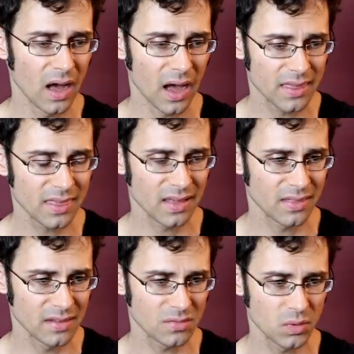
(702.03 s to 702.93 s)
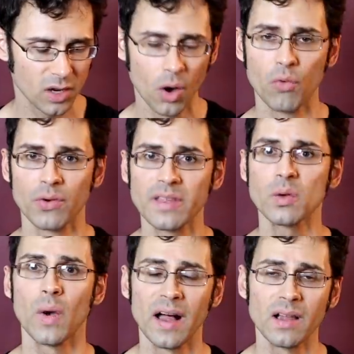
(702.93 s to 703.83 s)
I think this would go
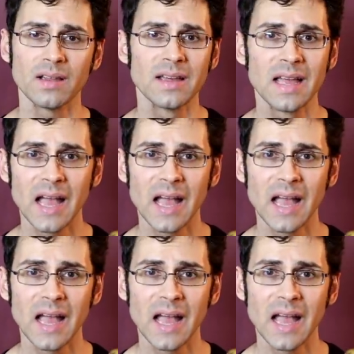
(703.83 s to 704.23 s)
really well